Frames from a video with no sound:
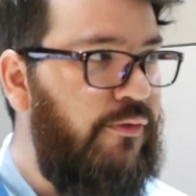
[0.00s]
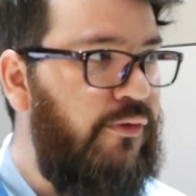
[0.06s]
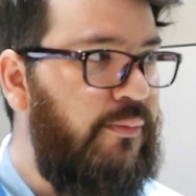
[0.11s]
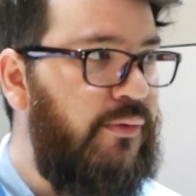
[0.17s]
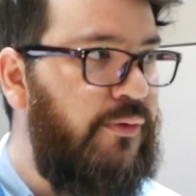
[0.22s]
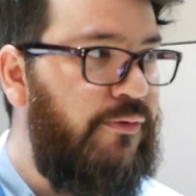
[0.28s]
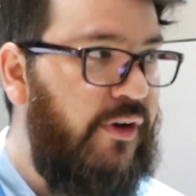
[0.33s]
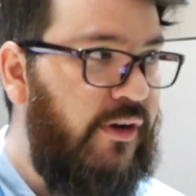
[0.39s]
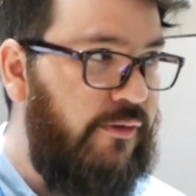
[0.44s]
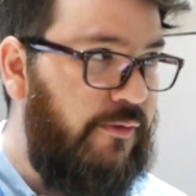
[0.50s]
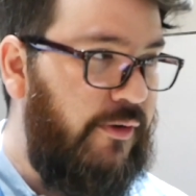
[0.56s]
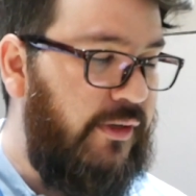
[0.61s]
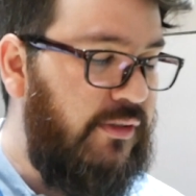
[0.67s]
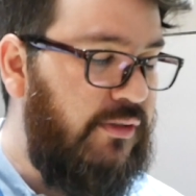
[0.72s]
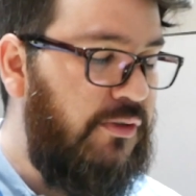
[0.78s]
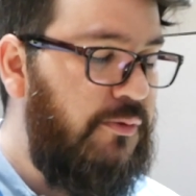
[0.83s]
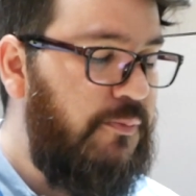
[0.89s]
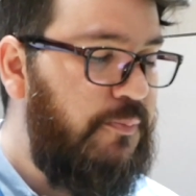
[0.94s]
from the
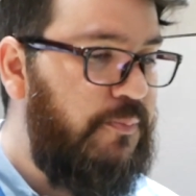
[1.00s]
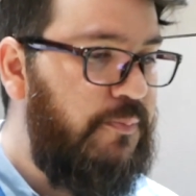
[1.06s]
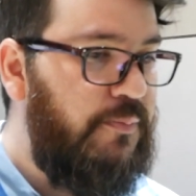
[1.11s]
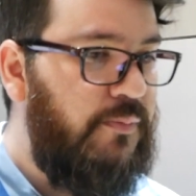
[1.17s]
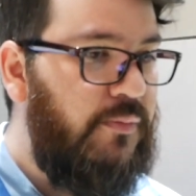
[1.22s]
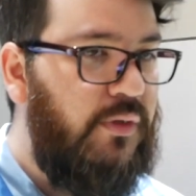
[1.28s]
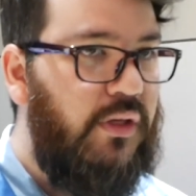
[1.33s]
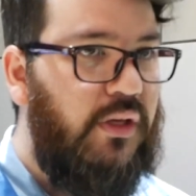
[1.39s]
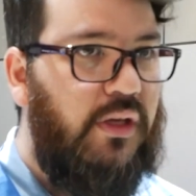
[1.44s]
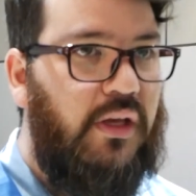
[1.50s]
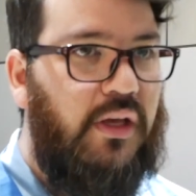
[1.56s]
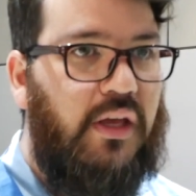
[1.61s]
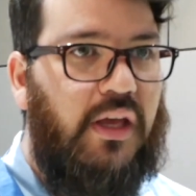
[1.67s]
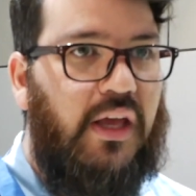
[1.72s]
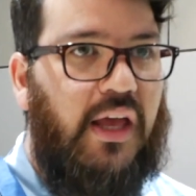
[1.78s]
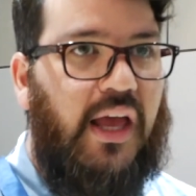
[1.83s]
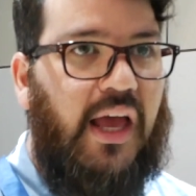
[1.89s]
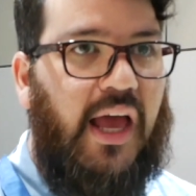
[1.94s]
firefighter,
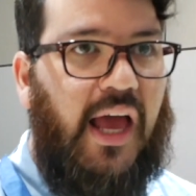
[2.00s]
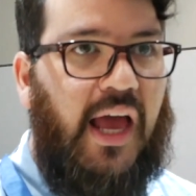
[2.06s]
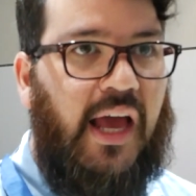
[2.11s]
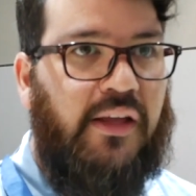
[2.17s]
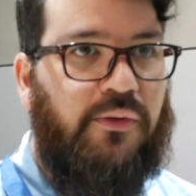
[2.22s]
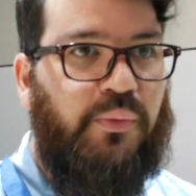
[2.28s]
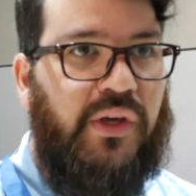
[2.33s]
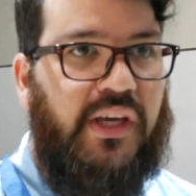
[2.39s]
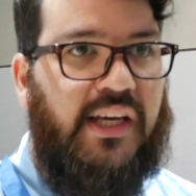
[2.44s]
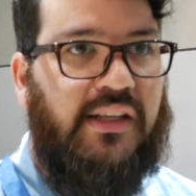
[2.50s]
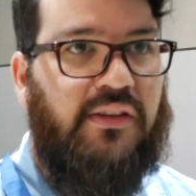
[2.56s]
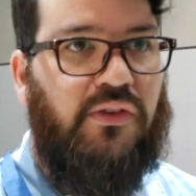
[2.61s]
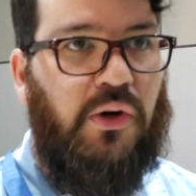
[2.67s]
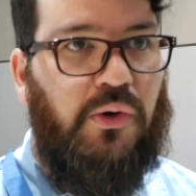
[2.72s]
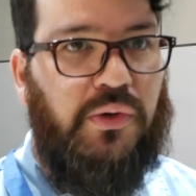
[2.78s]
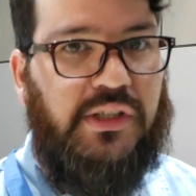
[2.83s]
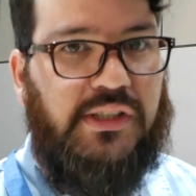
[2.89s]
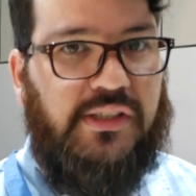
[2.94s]
and we can
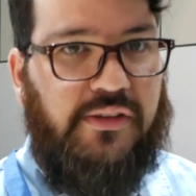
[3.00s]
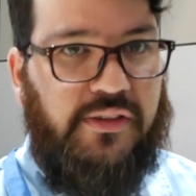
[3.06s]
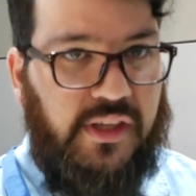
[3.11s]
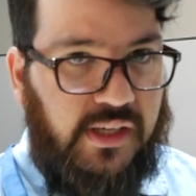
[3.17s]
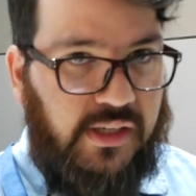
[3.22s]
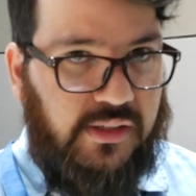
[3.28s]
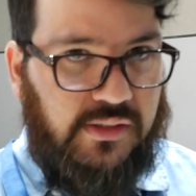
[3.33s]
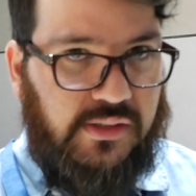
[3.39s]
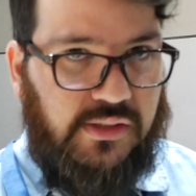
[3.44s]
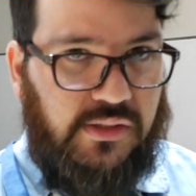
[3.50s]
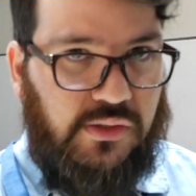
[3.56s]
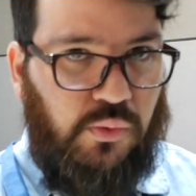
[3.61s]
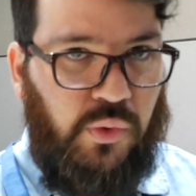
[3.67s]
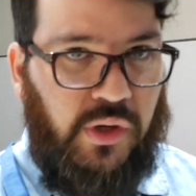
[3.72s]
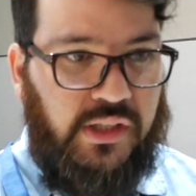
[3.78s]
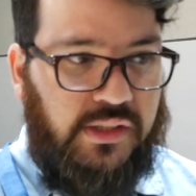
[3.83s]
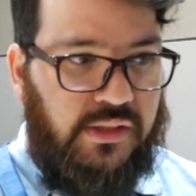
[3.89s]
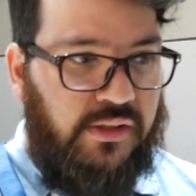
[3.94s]
notice things
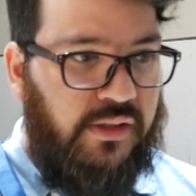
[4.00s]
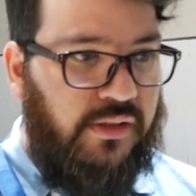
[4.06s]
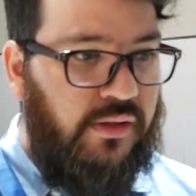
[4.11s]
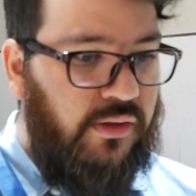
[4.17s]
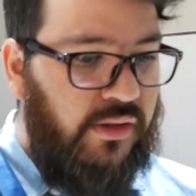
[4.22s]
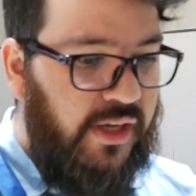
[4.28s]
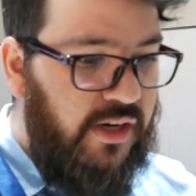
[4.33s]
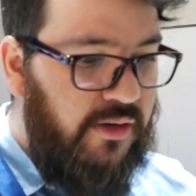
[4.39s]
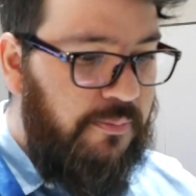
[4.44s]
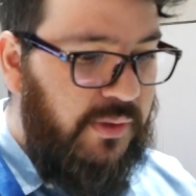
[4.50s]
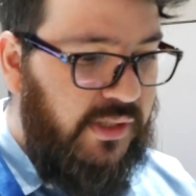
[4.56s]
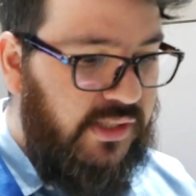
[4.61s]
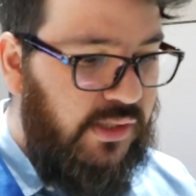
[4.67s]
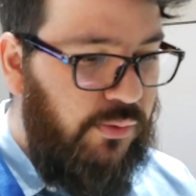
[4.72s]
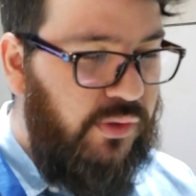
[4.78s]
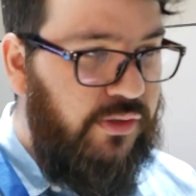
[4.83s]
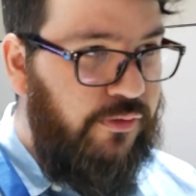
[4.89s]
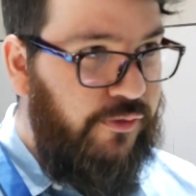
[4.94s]
while they are
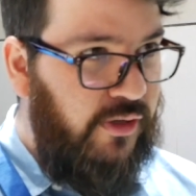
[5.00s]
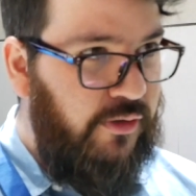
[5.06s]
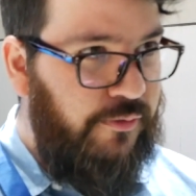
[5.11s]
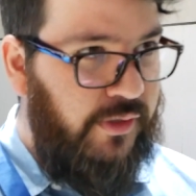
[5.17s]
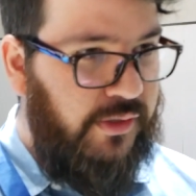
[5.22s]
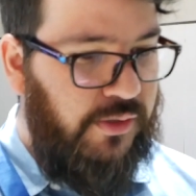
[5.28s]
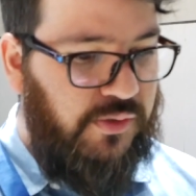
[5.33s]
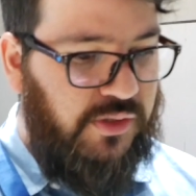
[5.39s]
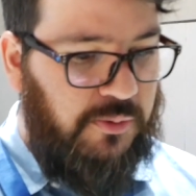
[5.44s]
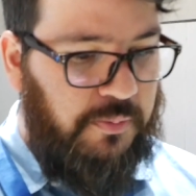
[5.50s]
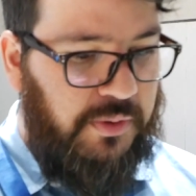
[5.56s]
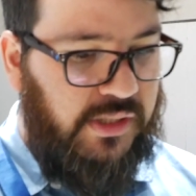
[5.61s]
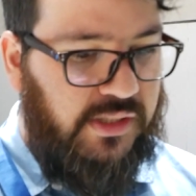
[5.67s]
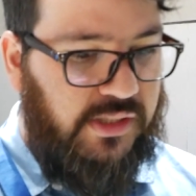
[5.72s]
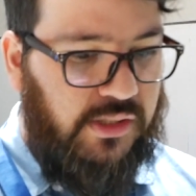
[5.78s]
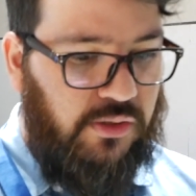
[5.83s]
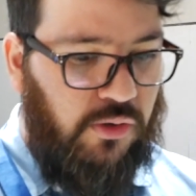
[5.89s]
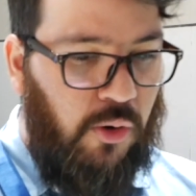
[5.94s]
busy, while the firefighter is busy